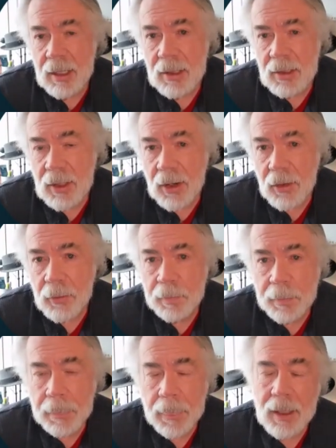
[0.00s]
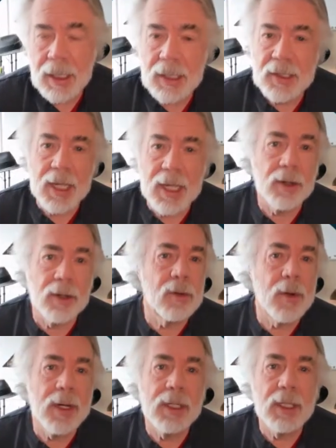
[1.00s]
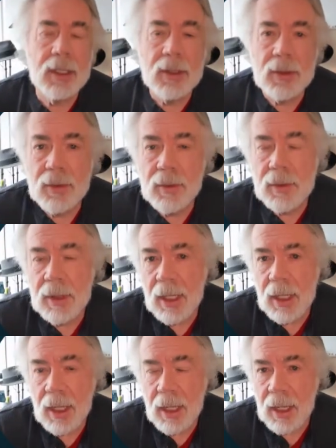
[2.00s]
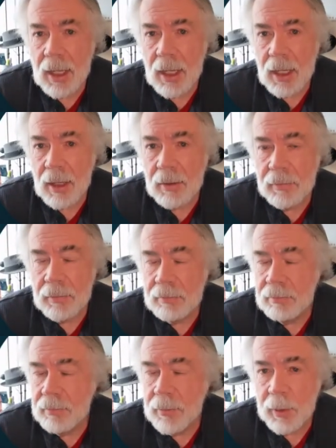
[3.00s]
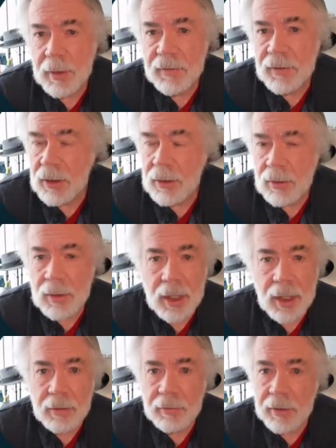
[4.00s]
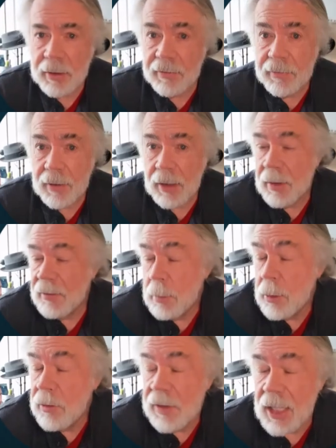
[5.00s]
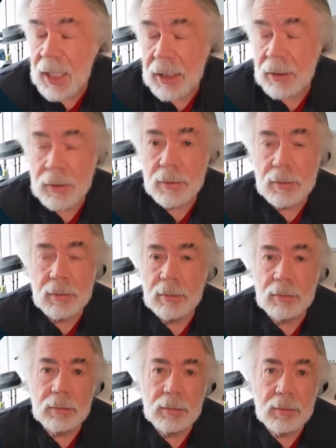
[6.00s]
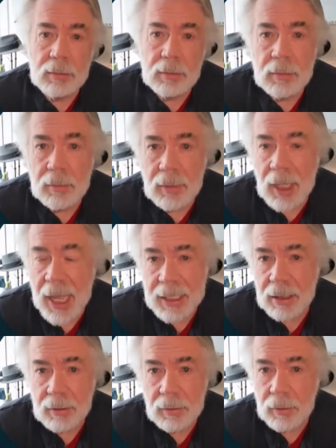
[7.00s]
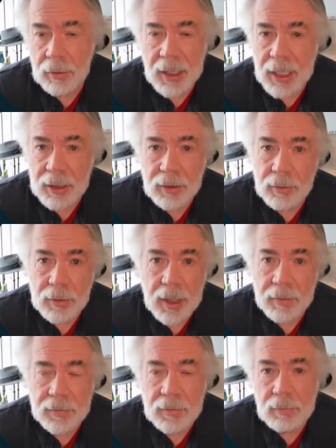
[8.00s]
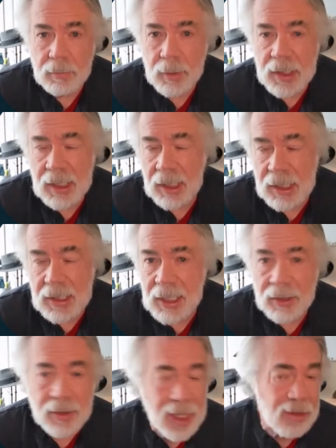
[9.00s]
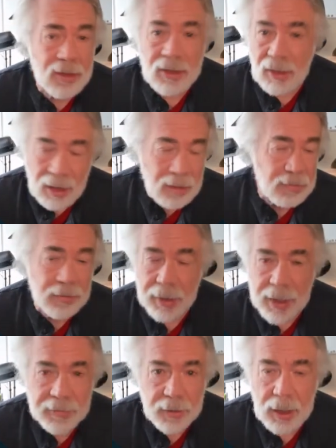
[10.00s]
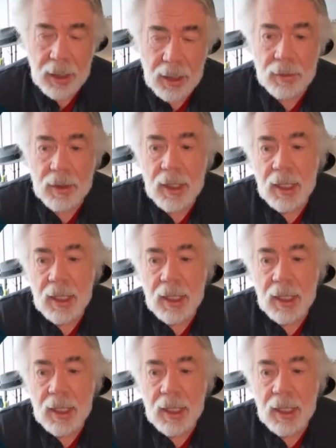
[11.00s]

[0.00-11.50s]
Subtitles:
So let's say you're going to do a review of a movie that you like, or that you have recently seen, or that you saw forever ago.